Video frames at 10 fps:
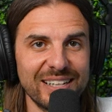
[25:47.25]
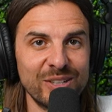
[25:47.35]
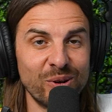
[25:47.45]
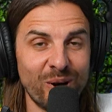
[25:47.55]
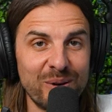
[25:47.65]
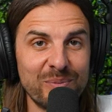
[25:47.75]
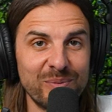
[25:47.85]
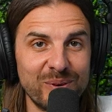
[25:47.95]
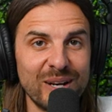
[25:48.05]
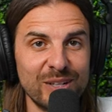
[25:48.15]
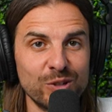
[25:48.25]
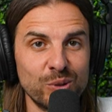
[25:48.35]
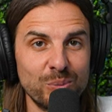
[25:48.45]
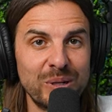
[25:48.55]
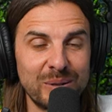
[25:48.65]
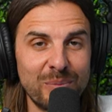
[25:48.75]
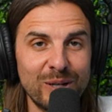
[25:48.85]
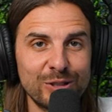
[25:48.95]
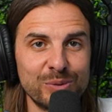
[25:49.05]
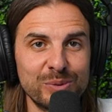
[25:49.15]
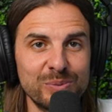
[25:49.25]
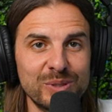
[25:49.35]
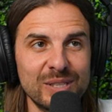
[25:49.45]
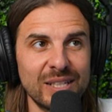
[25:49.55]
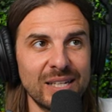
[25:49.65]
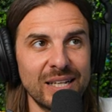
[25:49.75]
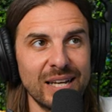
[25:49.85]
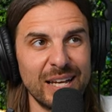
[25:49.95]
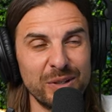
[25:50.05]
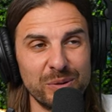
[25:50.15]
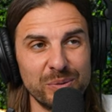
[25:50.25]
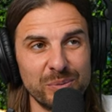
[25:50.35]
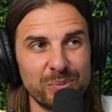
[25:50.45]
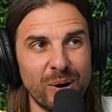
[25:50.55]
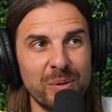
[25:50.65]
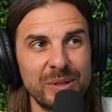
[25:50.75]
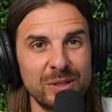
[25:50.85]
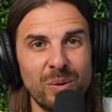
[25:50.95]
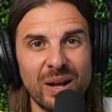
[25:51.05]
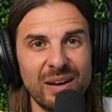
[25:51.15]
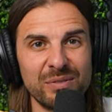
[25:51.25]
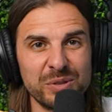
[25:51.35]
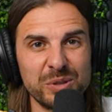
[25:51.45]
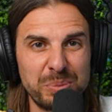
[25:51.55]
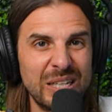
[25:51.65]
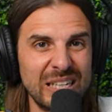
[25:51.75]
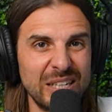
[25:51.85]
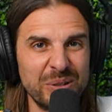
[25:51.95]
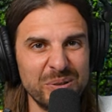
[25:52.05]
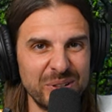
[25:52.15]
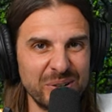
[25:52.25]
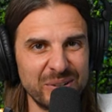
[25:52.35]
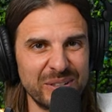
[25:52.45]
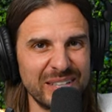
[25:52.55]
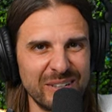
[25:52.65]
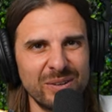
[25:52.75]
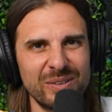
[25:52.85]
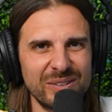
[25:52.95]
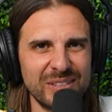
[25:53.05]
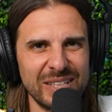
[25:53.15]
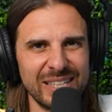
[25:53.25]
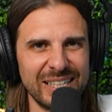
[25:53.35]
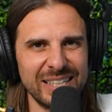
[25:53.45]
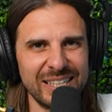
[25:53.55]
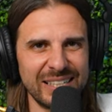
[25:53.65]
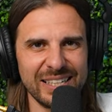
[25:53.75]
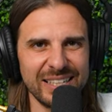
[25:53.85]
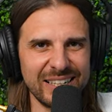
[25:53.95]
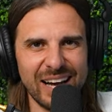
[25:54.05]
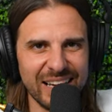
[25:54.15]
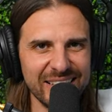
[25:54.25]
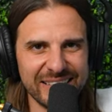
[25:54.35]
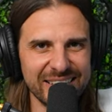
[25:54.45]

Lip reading: You're on too many mushrooms, and you probably don't have your speed in you, and you know, you're not.